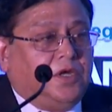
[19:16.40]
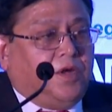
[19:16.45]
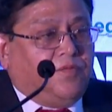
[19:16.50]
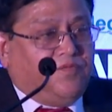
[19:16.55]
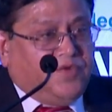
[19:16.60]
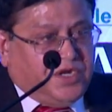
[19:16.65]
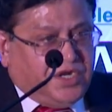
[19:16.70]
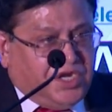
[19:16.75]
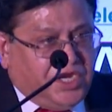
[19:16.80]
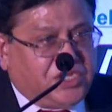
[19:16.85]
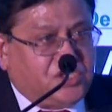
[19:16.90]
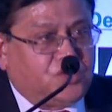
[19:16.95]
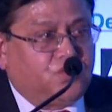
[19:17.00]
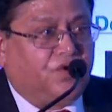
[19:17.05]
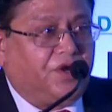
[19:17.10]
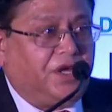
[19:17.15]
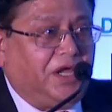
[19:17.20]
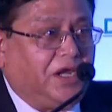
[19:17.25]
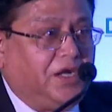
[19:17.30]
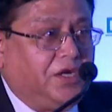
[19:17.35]
We need
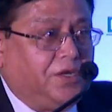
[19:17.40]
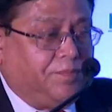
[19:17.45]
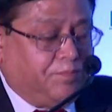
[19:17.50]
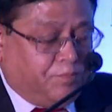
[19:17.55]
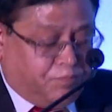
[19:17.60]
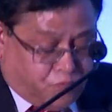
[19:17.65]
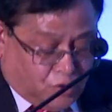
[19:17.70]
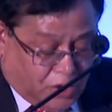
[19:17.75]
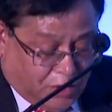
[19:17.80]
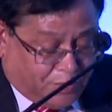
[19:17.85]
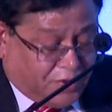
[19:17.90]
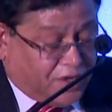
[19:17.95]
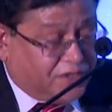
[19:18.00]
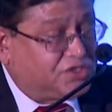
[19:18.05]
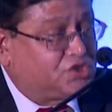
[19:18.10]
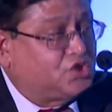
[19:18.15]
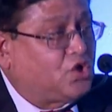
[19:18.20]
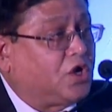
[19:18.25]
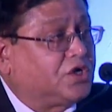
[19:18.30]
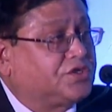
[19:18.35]
to really pull up our
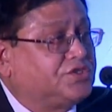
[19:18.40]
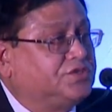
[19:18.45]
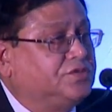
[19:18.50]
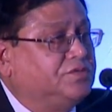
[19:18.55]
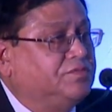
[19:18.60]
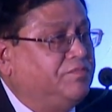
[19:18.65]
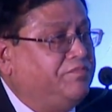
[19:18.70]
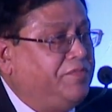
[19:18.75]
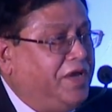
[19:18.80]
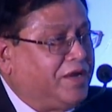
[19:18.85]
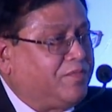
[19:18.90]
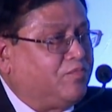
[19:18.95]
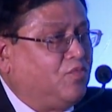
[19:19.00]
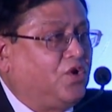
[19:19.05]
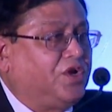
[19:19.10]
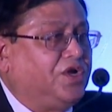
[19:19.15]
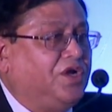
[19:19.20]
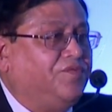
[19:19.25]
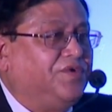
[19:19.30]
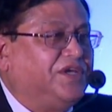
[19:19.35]
socks, make
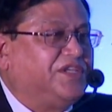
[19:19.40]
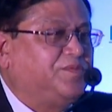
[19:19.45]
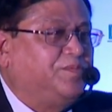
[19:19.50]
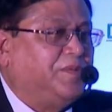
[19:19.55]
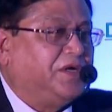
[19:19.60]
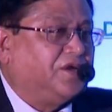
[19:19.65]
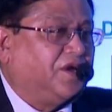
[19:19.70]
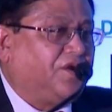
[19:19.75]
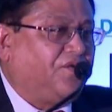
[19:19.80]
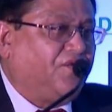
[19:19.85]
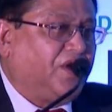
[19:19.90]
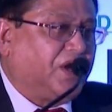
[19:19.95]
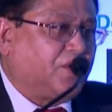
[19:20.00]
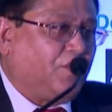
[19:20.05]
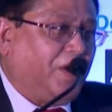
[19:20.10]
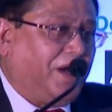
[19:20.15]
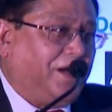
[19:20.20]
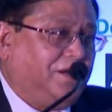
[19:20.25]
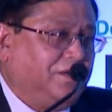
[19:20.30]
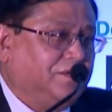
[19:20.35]
more investment if
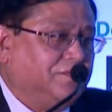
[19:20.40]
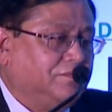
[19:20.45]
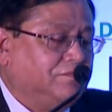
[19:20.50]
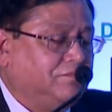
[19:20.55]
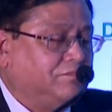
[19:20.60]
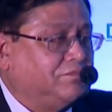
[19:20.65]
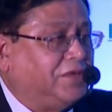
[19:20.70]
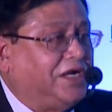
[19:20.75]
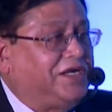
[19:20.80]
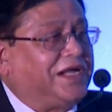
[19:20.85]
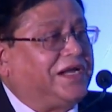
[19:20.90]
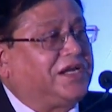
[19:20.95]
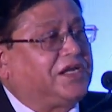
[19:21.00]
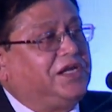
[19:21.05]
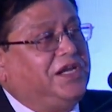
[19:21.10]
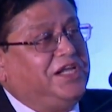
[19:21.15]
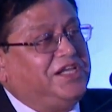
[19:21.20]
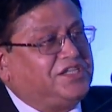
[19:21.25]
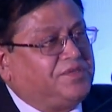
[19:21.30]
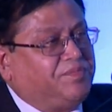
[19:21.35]
required, but at
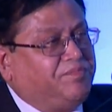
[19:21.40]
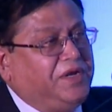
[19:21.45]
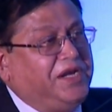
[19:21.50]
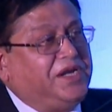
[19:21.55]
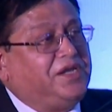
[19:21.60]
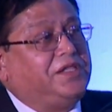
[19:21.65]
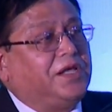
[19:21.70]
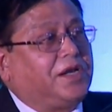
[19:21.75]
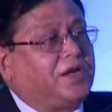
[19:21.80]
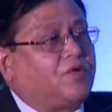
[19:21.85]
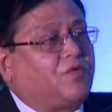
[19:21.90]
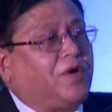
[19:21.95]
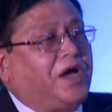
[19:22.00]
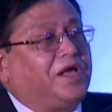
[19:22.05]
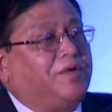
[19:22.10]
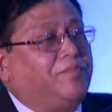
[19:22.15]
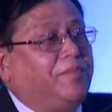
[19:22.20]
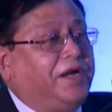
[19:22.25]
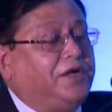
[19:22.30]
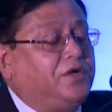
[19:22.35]
least meet the
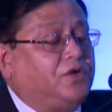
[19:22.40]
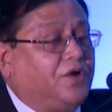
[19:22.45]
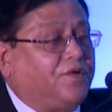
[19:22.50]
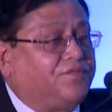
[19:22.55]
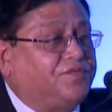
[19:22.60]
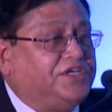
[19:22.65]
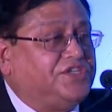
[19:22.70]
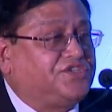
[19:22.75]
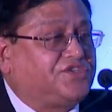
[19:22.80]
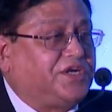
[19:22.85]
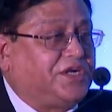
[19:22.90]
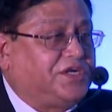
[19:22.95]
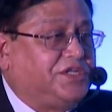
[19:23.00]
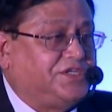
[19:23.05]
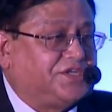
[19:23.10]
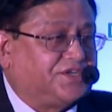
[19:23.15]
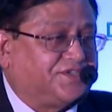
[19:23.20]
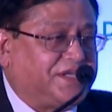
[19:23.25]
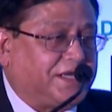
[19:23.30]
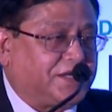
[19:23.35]
requirement of the
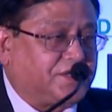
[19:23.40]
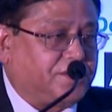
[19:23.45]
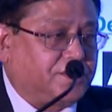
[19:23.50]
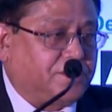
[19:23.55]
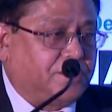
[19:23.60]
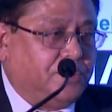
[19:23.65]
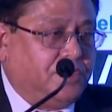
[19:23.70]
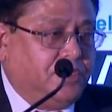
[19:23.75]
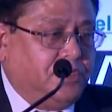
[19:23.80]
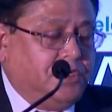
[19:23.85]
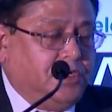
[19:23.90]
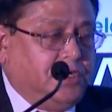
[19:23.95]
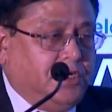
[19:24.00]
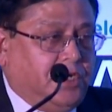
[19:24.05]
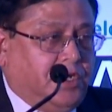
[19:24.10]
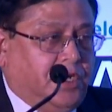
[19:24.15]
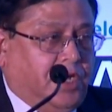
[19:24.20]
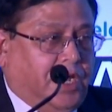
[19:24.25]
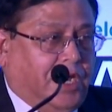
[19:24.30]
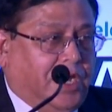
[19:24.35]
strategic sector.
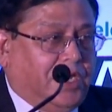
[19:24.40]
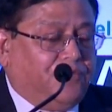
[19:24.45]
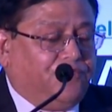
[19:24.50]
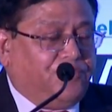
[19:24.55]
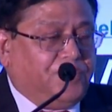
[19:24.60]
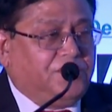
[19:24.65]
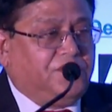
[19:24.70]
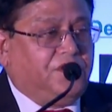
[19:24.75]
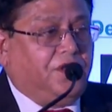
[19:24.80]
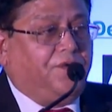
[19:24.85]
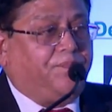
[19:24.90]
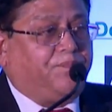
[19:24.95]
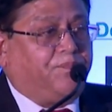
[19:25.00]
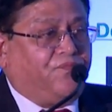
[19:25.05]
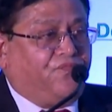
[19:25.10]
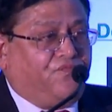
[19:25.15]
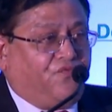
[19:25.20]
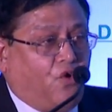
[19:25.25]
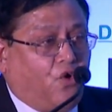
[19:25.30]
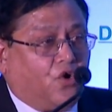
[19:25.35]
And with the
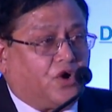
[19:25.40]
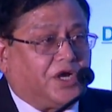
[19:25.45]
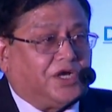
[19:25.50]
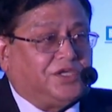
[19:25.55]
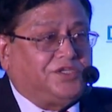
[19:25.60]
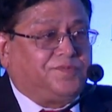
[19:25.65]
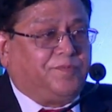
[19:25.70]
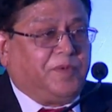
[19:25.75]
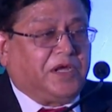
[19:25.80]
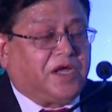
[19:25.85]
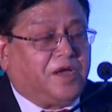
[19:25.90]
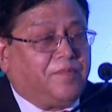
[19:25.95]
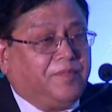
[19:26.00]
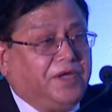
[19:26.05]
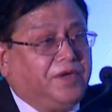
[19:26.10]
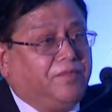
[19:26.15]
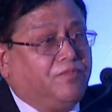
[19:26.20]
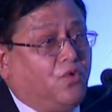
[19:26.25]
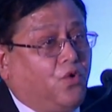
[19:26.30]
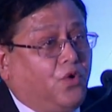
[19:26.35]
focus
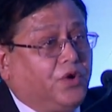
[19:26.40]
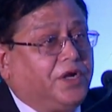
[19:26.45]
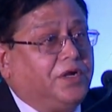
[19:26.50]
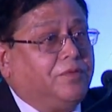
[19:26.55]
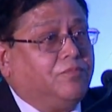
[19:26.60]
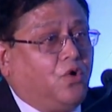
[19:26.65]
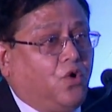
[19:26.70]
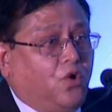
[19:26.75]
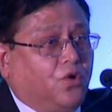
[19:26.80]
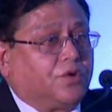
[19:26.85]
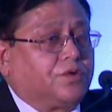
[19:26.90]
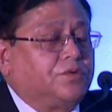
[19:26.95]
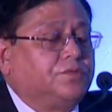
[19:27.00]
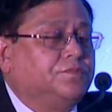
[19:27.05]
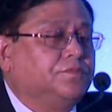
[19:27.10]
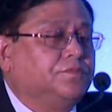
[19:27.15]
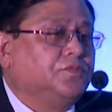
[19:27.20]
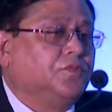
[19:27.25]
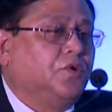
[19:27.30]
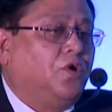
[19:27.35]
becoming more and more
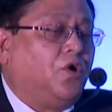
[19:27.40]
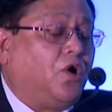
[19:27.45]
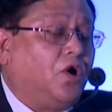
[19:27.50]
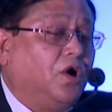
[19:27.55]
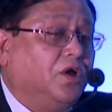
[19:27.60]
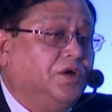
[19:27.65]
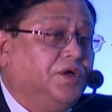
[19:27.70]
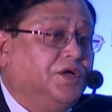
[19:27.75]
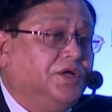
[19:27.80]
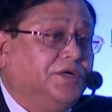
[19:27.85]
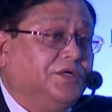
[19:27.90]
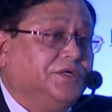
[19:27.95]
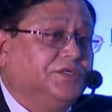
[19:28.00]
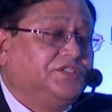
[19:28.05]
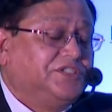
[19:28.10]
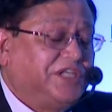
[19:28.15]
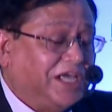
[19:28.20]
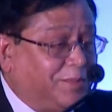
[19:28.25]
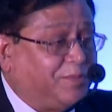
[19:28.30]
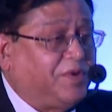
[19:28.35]
on
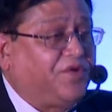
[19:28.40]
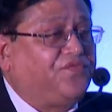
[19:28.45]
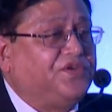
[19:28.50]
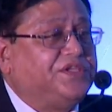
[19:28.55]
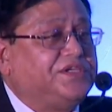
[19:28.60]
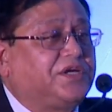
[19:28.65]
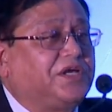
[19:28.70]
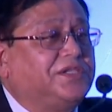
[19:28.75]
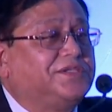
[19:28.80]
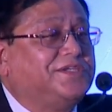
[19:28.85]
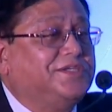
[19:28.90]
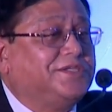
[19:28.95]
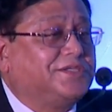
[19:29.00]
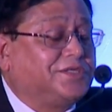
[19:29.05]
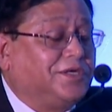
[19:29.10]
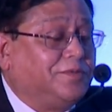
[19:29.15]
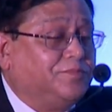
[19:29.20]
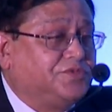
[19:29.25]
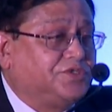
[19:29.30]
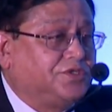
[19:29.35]
cyber-physical
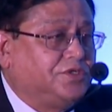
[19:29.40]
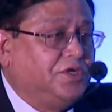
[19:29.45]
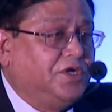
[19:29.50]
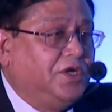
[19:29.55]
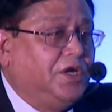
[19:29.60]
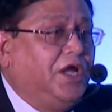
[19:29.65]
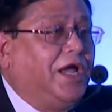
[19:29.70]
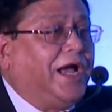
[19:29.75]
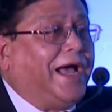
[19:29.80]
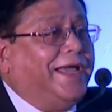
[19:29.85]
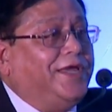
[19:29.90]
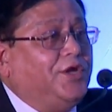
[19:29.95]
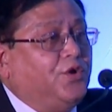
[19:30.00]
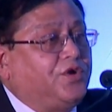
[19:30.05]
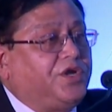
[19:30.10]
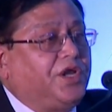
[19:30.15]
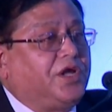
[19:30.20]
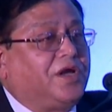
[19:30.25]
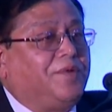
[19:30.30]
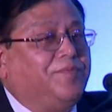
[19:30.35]
systems,
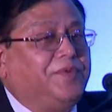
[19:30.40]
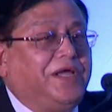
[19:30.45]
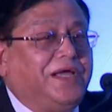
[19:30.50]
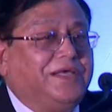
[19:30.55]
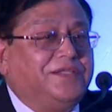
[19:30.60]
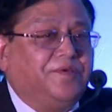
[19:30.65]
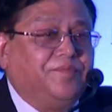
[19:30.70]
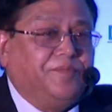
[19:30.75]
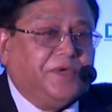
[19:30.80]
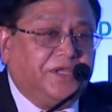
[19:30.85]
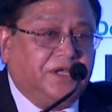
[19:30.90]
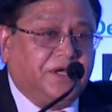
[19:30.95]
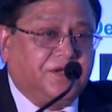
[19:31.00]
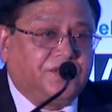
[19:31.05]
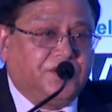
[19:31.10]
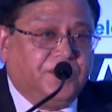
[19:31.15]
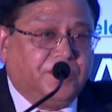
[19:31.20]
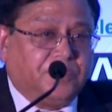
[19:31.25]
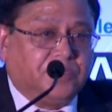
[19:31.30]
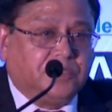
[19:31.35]
IoT coming as a major
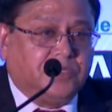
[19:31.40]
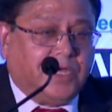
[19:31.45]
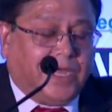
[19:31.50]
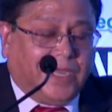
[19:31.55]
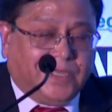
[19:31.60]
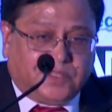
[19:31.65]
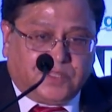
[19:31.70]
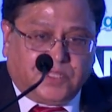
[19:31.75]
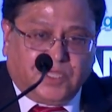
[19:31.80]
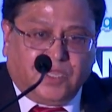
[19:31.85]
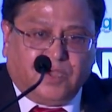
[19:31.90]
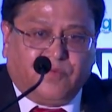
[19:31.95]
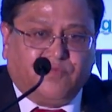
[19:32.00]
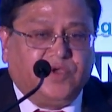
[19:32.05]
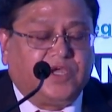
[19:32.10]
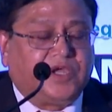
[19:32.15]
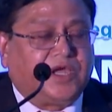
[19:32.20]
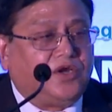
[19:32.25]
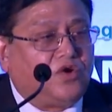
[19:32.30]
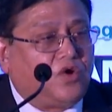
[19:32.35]
thing, I think
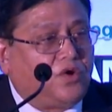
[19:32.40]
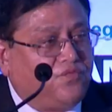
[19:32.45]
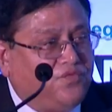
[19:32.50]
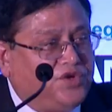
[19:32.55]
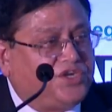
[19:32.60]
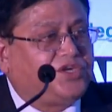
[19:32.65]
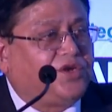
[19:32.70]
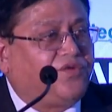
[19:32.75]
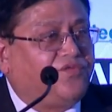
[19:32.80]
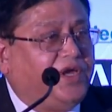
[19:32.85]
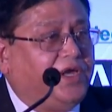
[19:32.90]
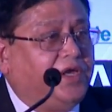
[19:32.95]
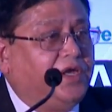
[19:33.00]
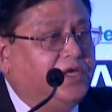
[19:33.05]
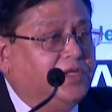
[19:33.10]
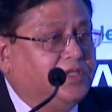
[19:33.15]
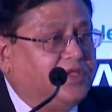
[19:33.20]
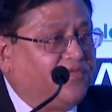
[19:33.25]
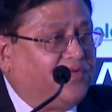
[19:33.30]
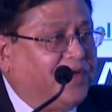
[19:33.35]
we cannot wish away
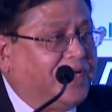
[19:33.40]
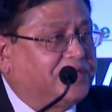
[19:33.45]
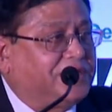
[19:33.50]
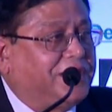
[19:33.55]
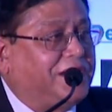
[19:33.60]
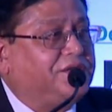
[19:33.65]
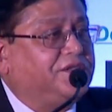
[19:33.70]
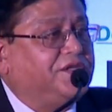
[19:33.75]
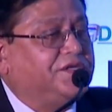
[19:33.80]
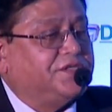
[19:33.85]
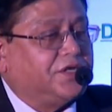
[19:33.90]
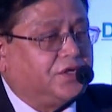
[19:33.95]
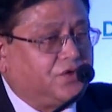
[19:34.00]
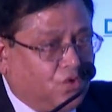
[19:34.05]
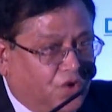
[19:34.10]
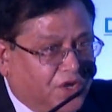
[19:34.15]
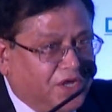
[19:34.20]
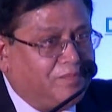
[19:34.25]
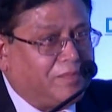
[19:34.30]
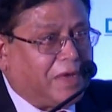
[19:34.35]
the fact that there's a
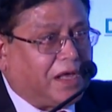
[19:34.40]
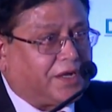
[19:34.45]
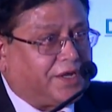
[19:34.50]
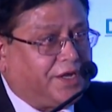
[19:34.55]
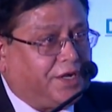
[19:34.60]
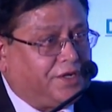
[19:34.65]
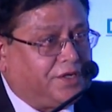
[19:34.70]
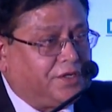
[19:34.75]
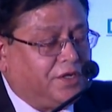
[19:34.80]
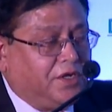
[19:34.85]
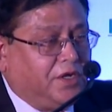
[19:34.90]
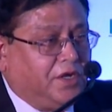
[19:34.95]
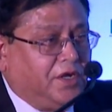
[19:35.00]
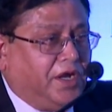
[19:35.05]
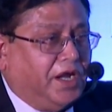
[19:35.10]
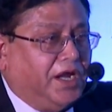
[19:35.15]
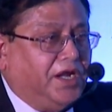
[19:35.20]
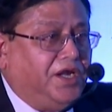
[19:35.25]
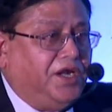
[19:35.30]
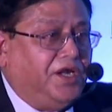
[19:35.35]
growing market
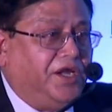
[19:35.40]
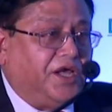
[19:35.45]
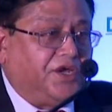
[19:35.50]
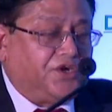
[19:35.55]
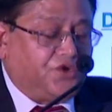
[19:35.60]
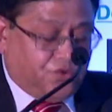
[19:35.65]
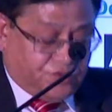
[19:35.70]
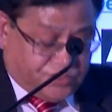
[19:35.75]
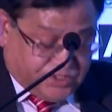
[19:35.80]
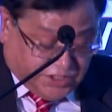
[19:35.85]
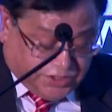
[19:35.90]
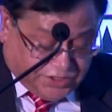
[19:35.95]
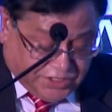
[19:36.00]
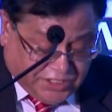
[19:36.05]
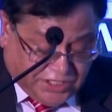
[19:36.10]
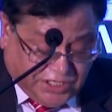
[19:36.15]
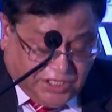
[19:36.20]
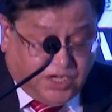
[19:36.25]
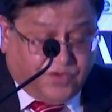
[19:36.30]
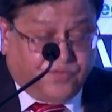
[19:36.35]
and India should
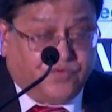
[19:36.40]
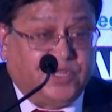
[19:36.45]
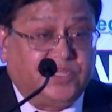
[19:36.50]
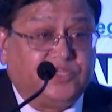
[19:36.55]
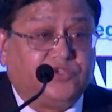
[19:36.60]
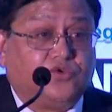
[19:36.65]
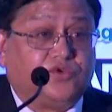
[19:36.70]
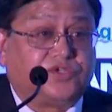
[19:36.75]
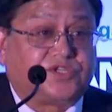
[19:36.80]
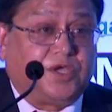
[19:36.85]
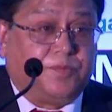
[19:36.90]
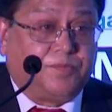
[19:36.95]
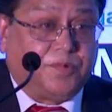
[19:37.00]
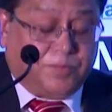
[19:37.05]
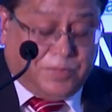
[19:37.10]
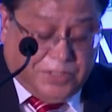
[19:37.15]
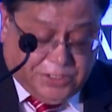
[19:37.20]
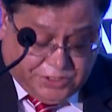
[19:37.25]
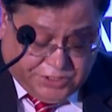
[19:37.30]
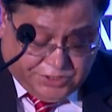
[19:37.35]
certainly leverage those
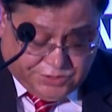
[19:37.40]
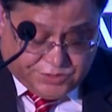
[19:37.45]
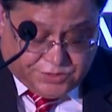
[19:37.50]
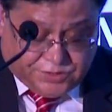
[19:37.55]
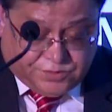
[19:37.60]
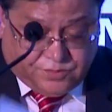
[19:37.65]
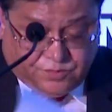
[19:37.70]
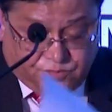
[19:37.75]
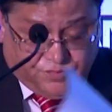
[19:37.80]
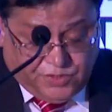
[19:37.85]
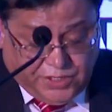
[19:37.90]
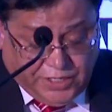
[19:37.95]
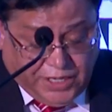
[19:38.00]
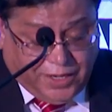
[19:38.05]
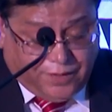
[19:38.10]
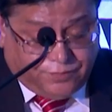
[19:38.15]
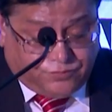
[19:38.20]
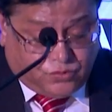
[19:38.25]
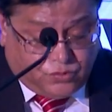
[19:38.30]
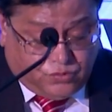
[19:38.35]
capabilities. We
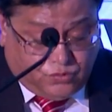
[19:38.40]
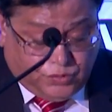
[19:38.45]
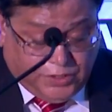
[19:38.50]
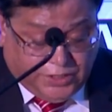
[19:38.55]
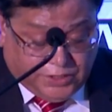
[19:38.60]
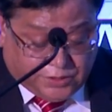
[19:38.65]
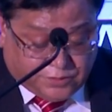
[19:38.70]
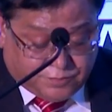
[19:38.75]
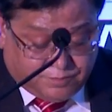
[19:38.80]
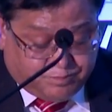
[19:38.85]
have to do that.